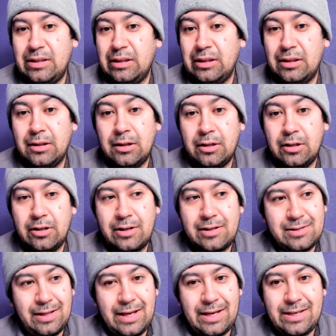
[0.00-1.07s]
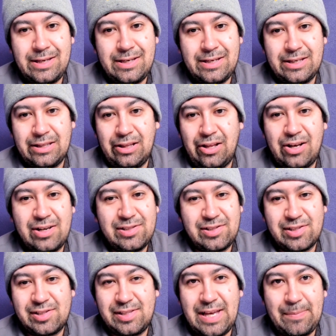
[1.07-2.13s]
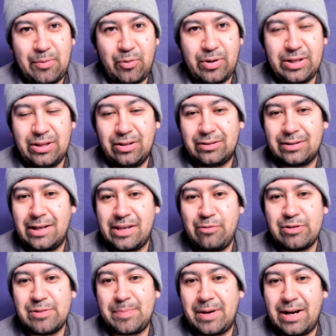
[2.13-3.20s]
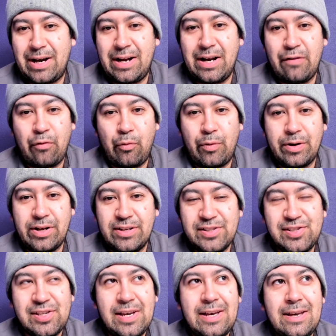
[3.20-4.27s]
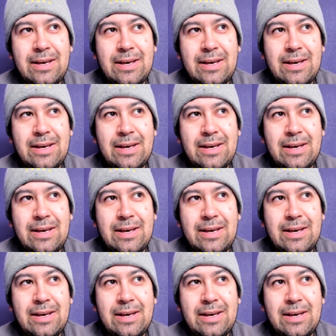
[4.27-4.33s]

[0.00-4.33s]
looked like he had lost a step or he looked like he was behind everyone else.